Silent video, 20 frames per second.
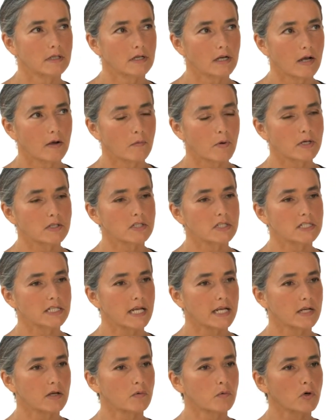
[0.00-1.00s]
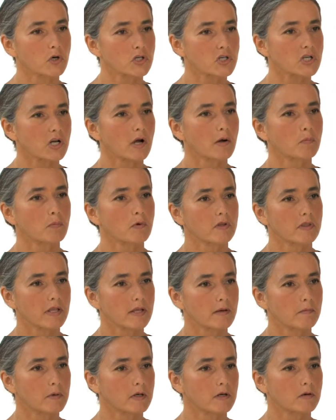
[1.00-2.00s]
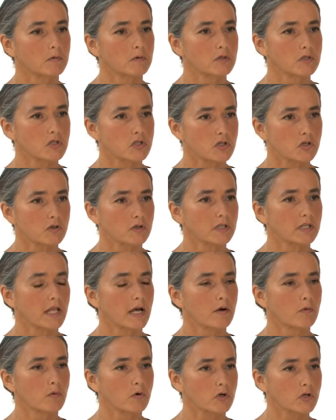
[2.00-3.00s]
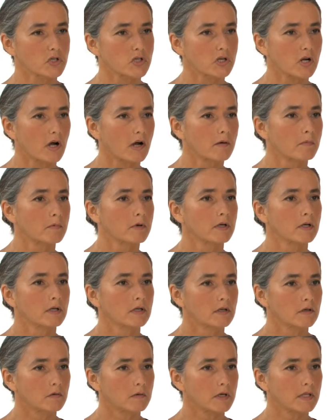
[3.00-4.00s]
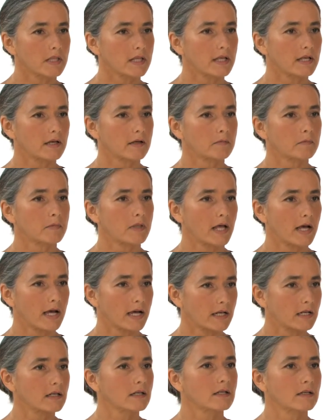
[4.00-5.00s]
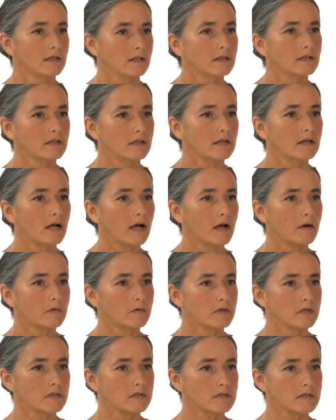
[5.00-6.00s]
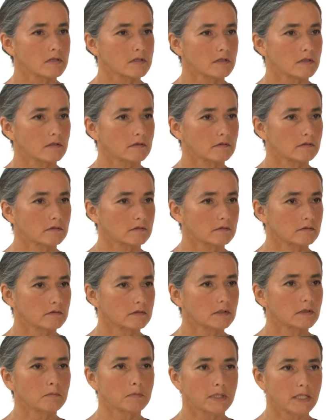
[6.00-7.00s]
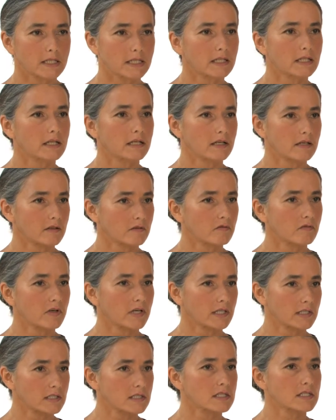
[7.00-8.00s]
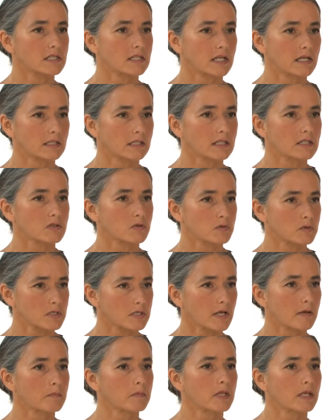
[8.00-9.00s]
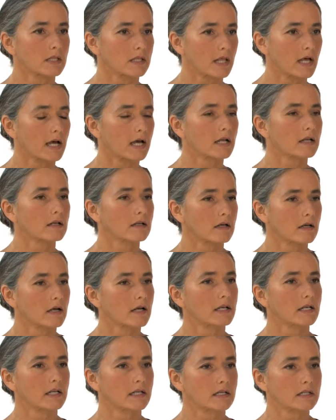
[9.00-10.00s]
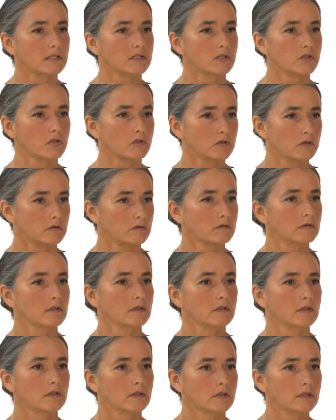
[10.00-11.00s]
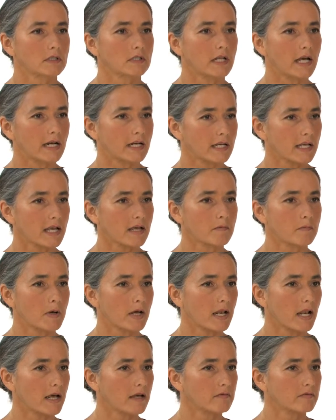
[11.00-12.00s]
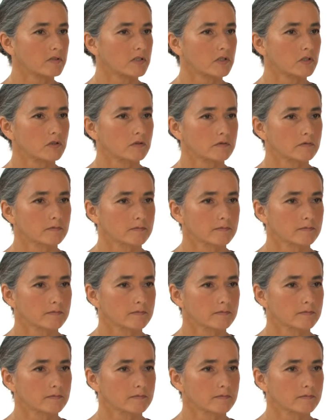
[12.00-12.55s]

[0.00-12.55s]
I went to take a workshop with him, and it was during that workshop with him that I was completely convinced that this was something that I needed to dedicate my life to.